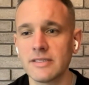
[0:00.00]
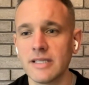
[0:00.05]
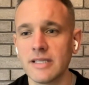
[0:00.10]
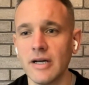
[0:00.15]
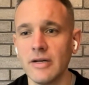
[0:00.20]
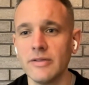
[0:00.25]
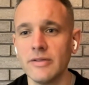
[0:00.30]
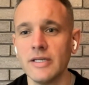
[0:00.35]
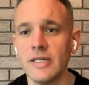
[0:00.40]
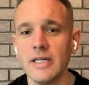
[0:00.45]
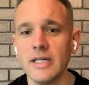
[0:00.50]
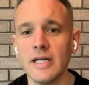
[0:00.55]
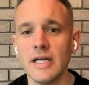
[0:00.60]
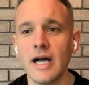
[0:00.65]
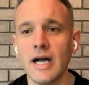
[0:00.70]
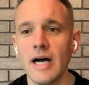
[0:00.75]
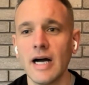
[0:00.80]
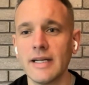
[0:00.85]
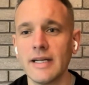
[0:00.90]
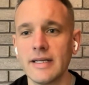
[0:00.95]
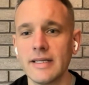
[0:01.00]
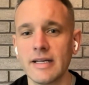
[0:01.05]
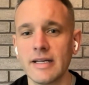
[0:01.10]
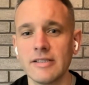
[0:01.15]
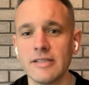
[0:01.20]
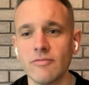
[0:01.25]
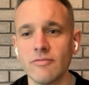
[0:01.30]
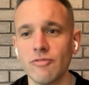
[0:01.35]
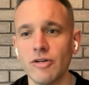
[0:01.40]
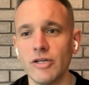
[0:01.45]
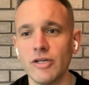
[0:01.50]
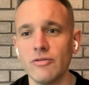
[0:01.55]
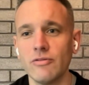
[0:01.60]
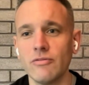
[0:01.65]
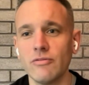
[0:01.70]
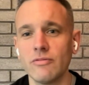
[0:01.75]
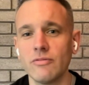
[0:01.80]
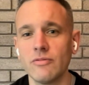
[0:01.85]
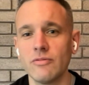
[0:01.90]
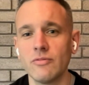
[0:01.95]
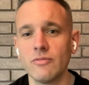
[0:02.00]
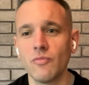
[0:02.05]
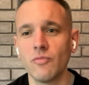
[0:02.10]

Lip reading: So I think there's a real